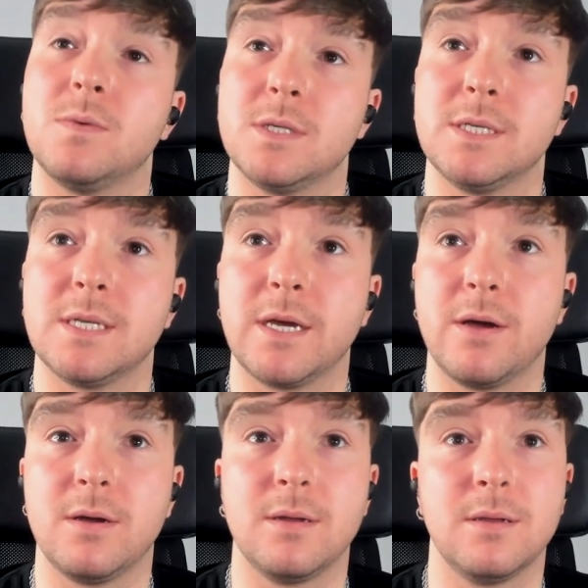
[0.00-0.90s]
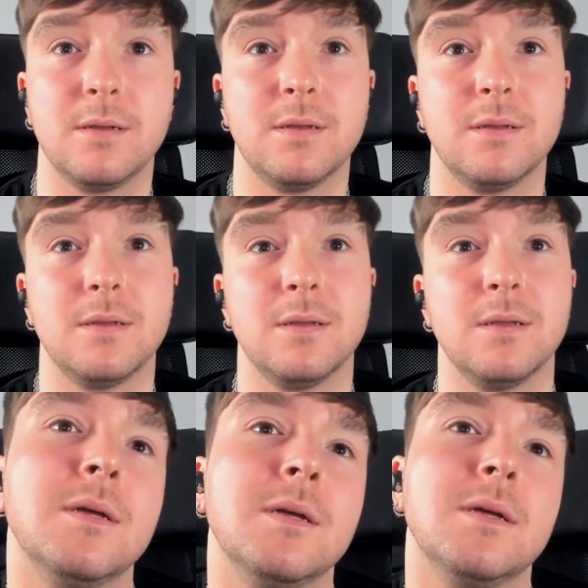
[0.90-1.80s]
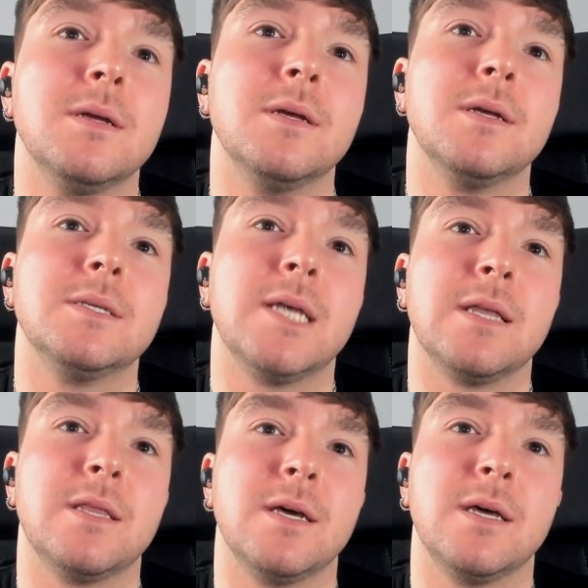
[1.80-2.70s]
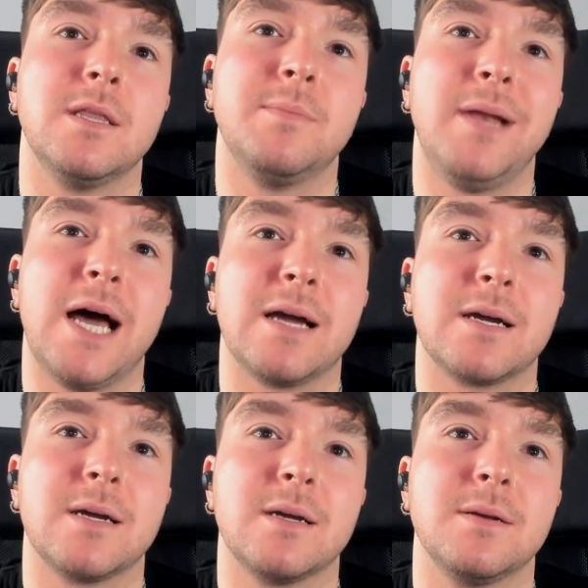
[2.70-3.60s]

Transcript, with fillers: What, what is right it? Go? Now. Is that the the black